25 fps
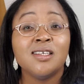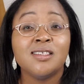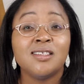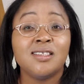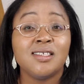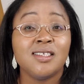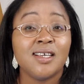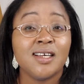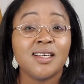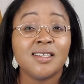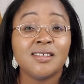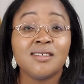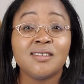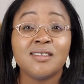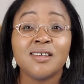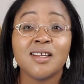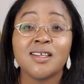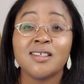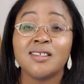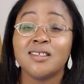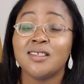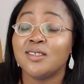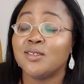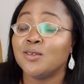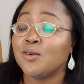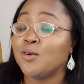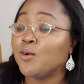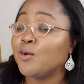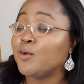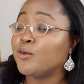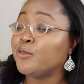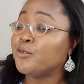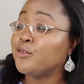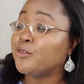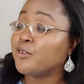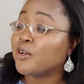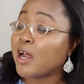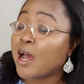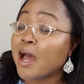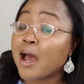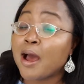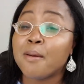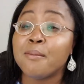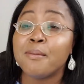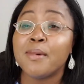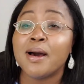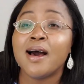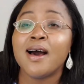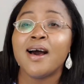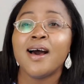theatrics, his own
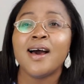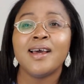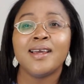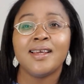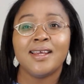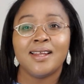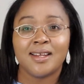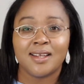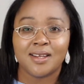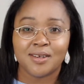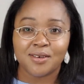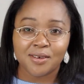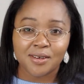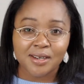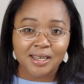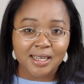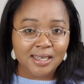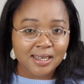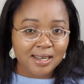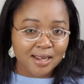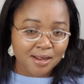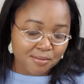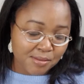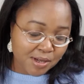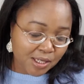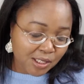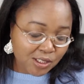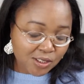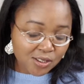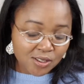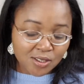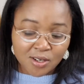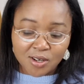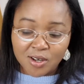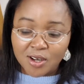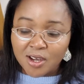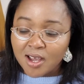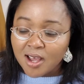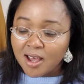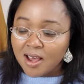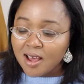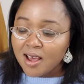drama in another dimension.